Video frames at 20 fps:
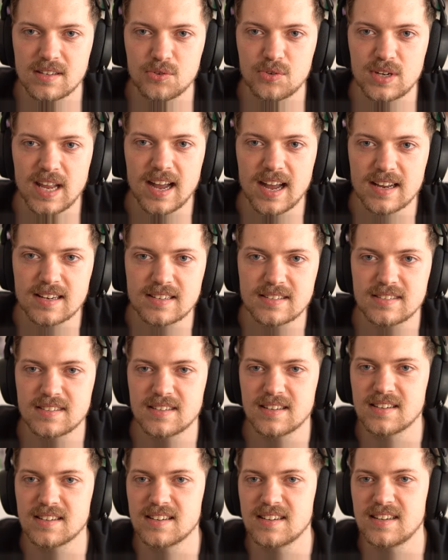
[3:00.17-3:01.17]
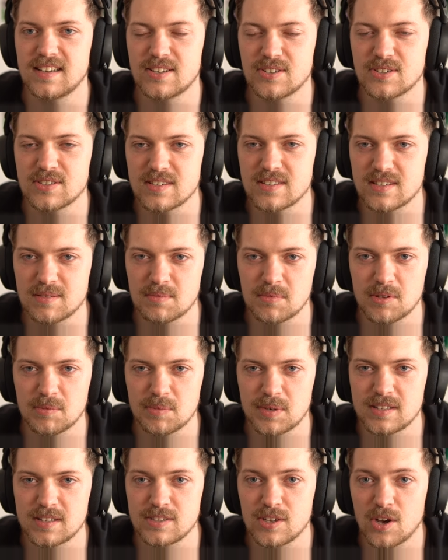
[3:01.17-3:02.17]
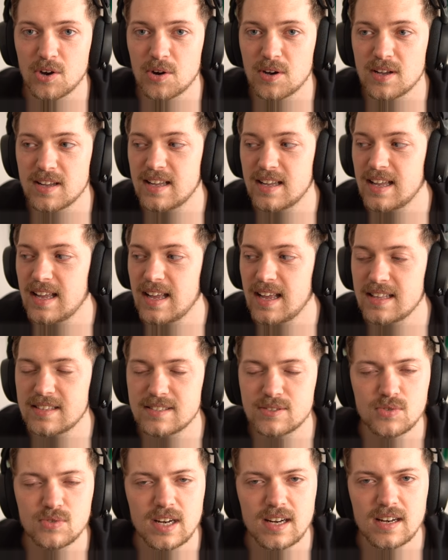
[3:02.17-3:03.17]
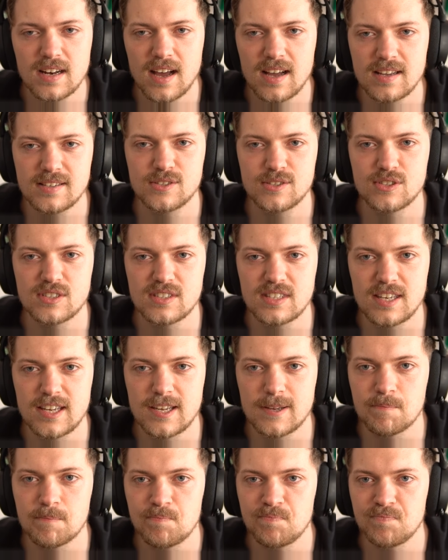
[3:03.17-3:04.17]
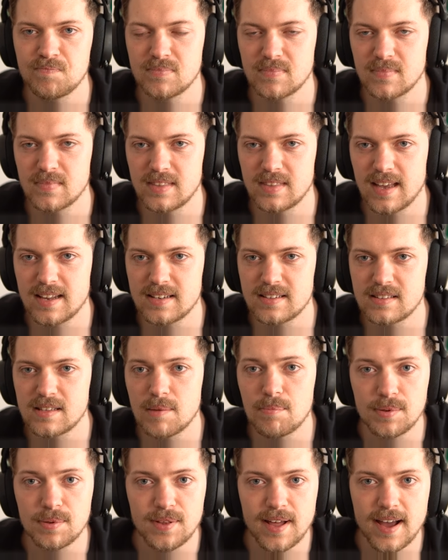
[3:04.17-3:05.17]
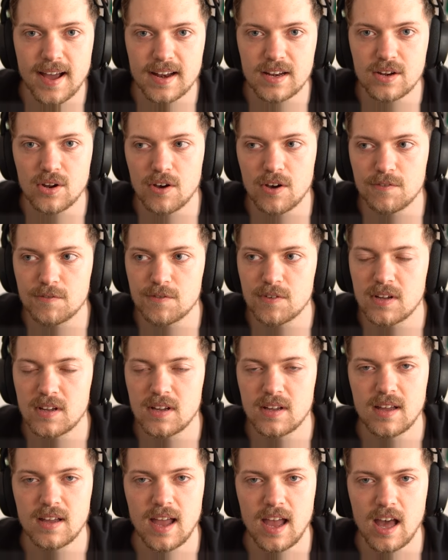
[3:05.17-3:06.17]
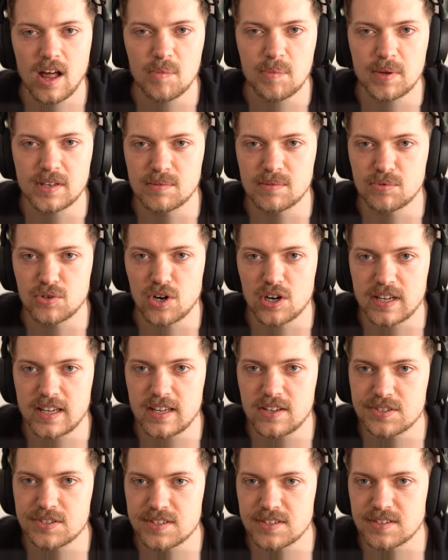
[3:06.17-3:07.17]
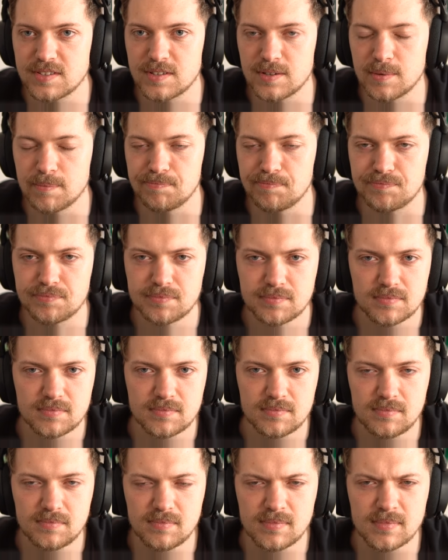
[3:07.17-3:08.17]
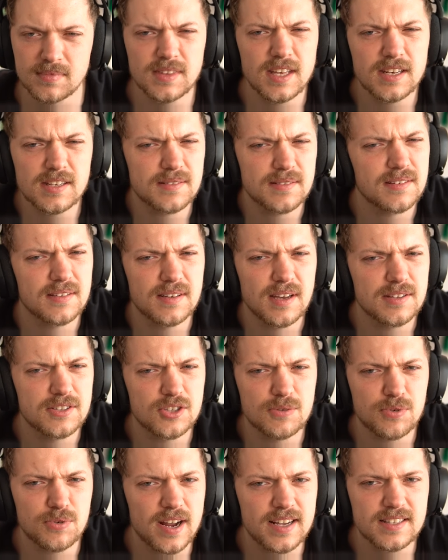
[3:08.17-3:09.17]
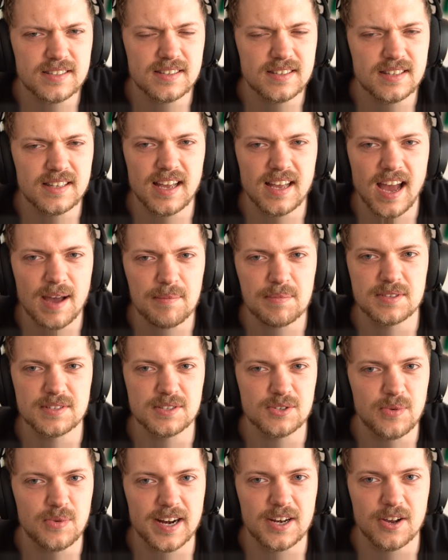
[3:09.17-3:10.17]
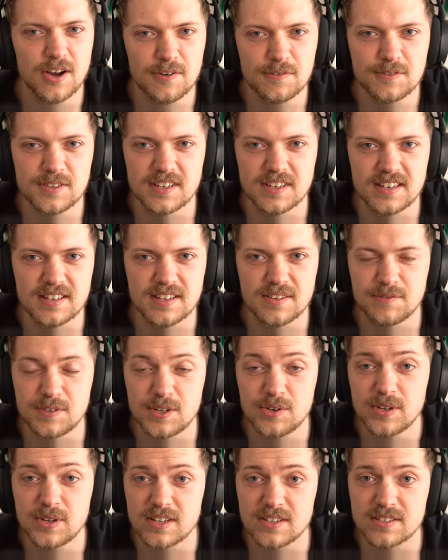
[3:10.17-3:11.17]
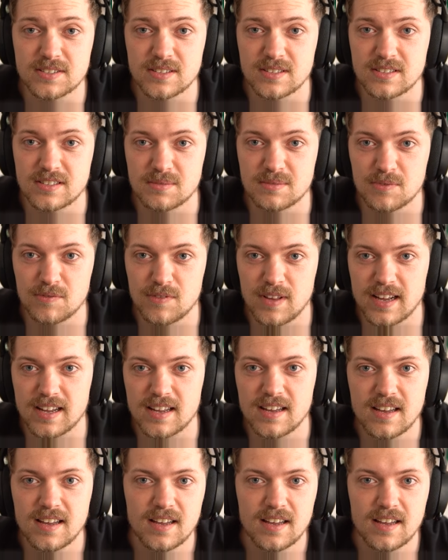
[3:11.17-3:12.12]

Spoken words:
React ecosystem a little bit. So it's really nice to see that the plan of helping the broader ecosystem that surprisingly happens quite often in the Vue ecosystem, of like